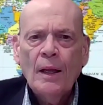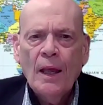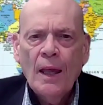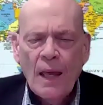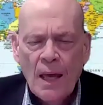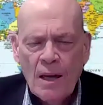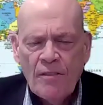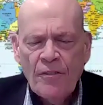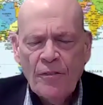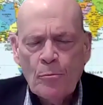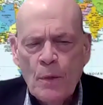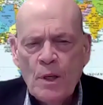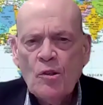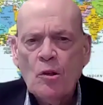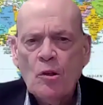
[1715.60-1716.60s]
If
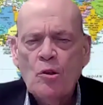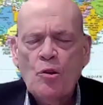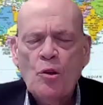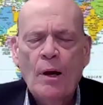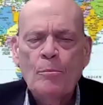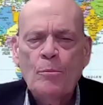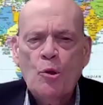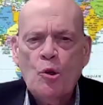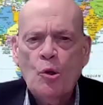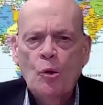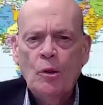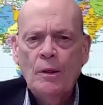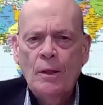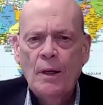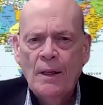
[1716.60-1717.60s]
Mr. Trump
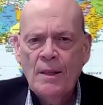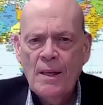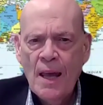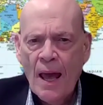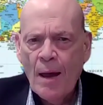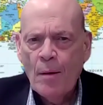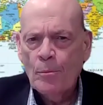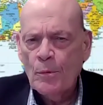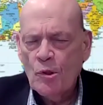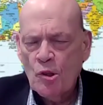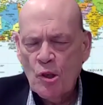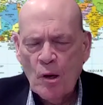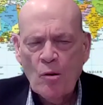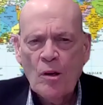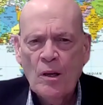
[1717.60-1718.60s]
should attempt
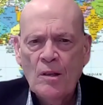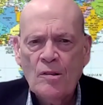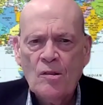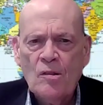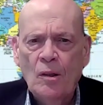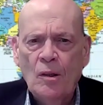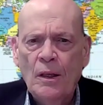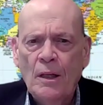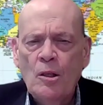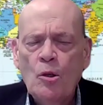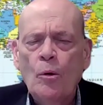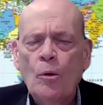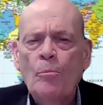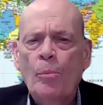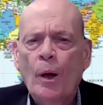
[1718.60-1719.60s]
seriously
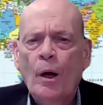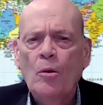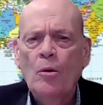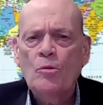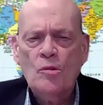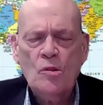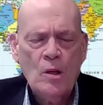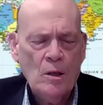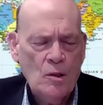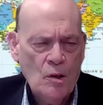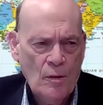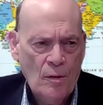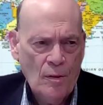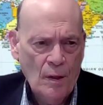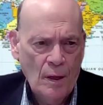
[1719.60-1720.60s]
to impose such
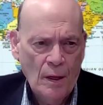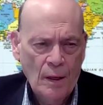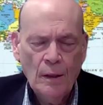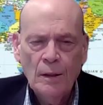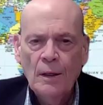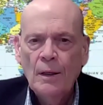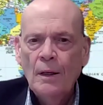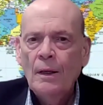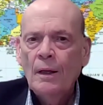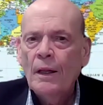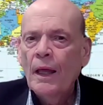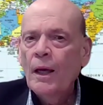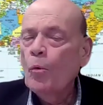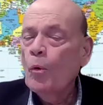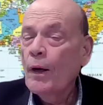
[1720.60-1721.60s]
a thing,
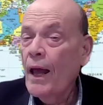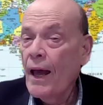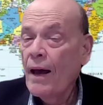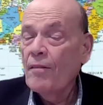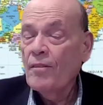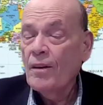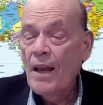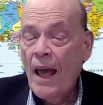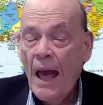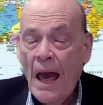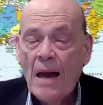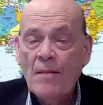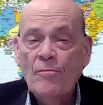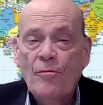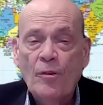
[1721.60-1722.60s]
it would have an
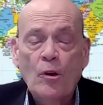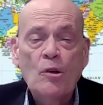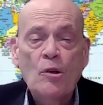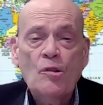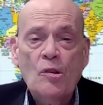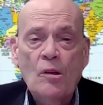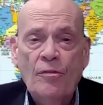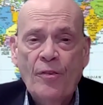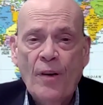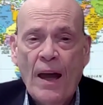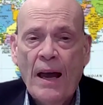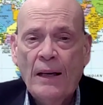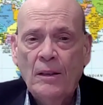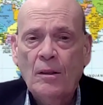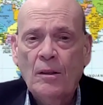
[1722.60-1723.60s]
adverse
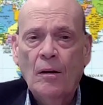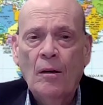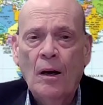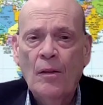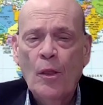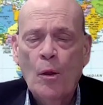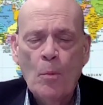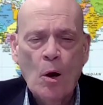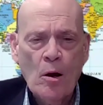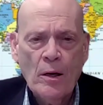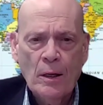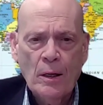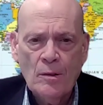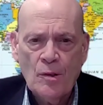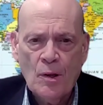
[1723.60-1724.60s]
effect on the
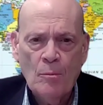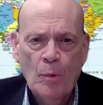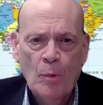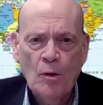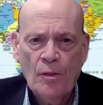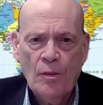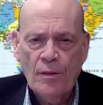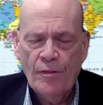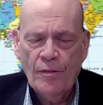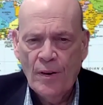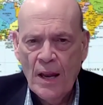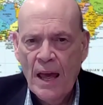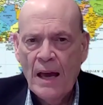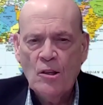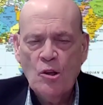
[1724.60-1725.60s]
markets, on both the
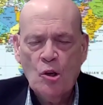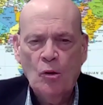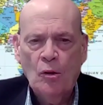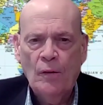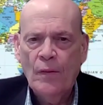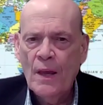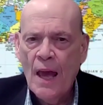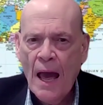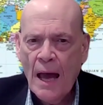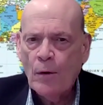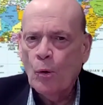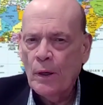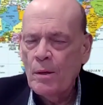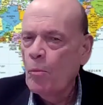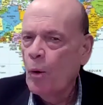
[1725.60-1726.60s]
financial and the
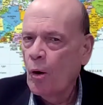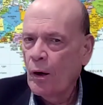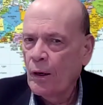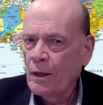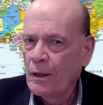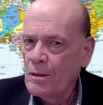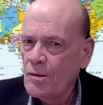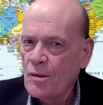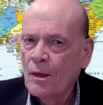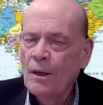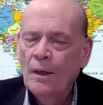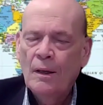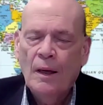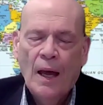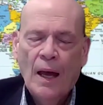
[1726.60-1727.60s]
equity markets.
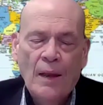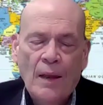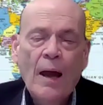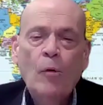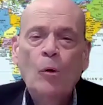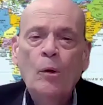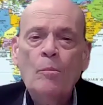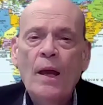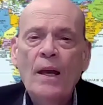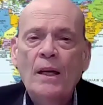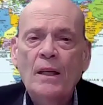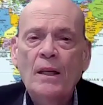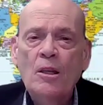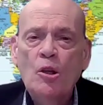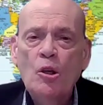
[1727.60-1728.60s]
And that would make
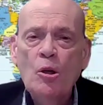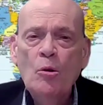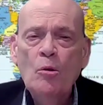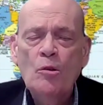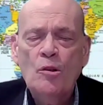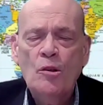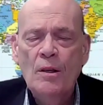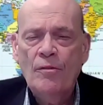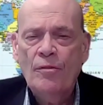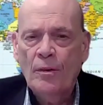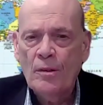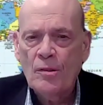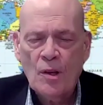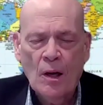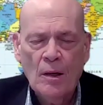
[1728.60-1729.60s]
a huge
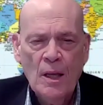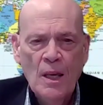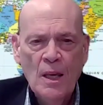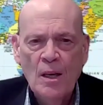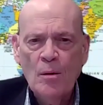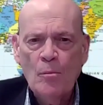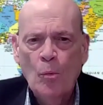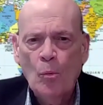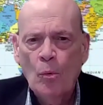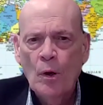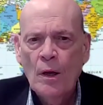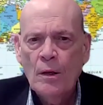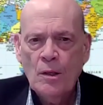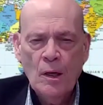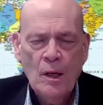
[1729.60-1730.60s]
difference on him,
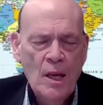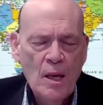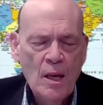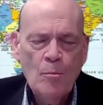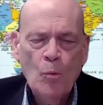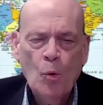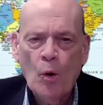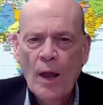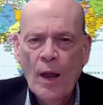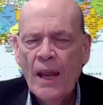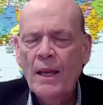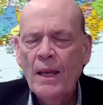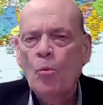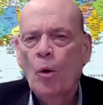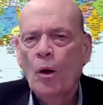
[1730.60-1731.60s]
to him or
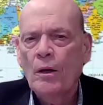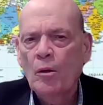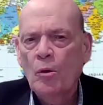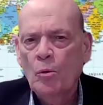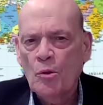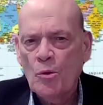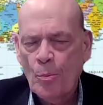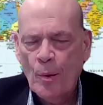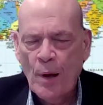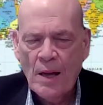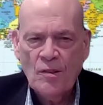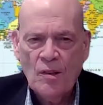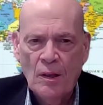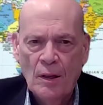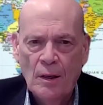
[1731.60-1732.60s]
anyone who was
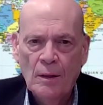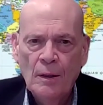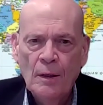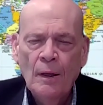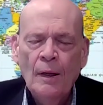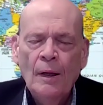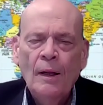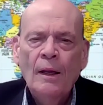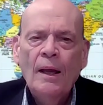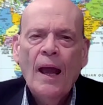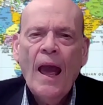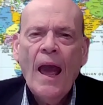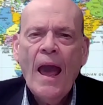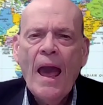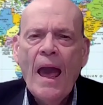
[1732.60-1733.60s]
president.
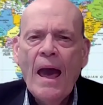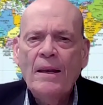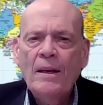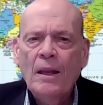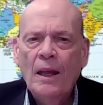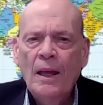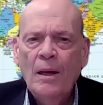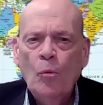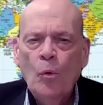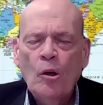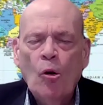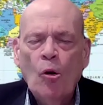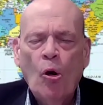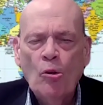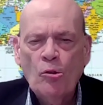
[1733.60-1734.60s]
And it would
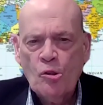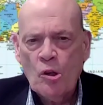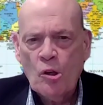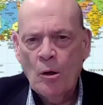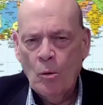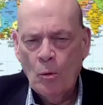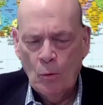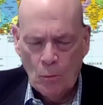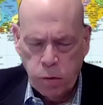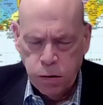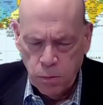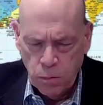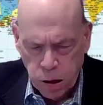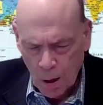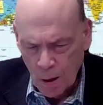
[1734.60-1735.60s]
also,
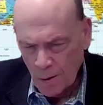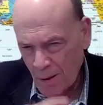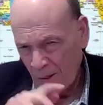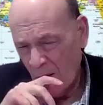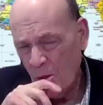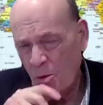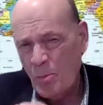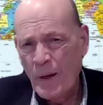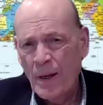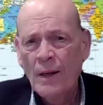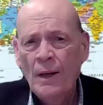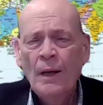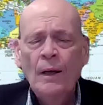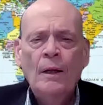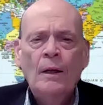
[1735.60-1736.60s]
excuse me,
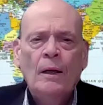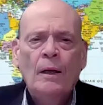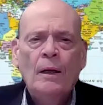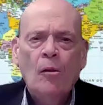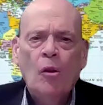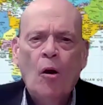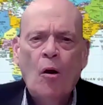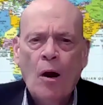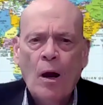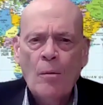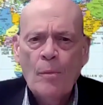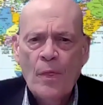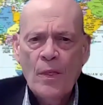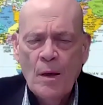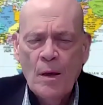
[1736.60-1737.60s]

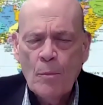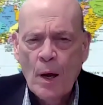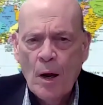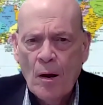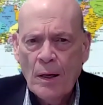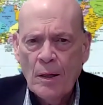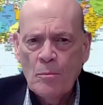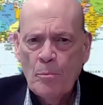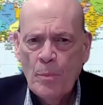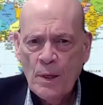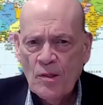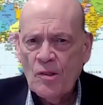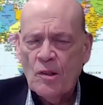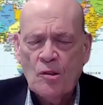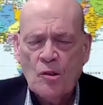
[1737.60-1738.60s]
alarm the American
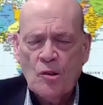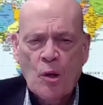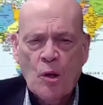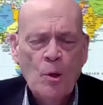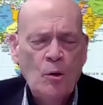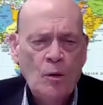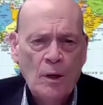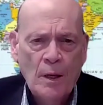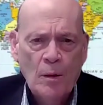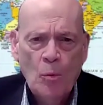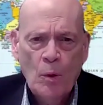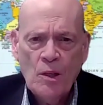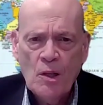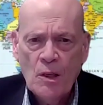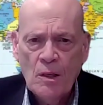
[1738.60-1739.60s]
business community,
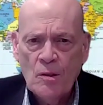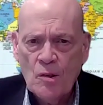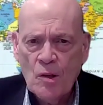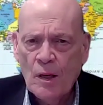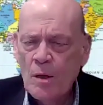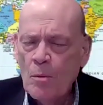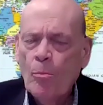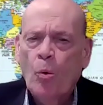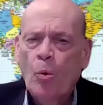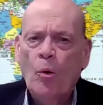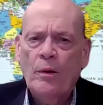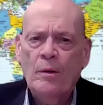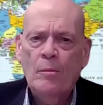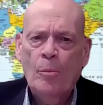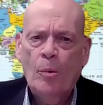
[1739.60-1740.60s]
which is an
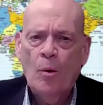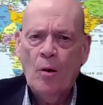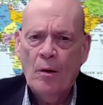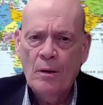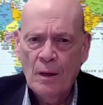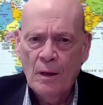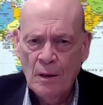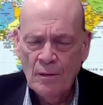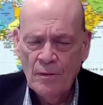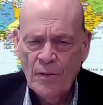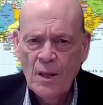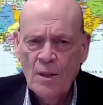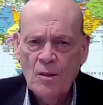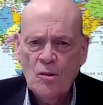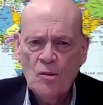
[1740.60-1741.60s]
important part of
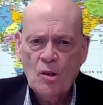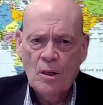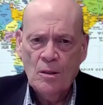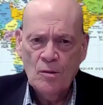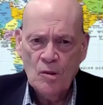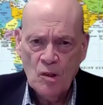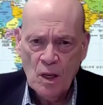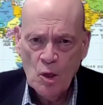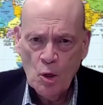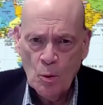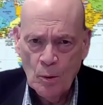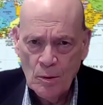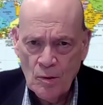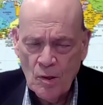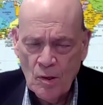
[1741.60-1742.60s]
his
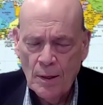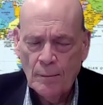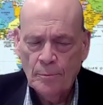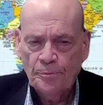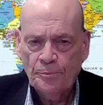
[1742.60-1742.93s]
constituency.